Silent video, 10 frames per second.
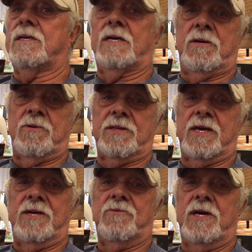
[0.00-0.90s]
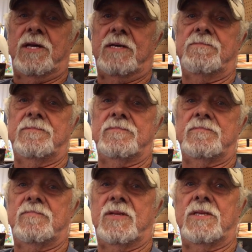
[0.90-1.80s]
everything, really.
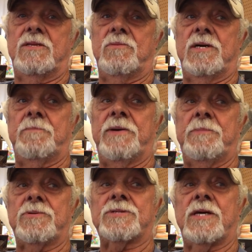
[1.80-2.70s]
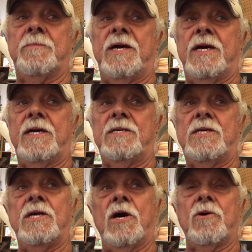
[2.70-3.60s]
The way people's come in,
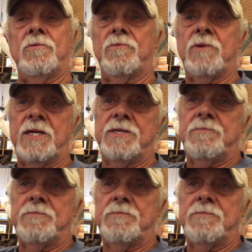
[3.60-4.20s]
you know, and read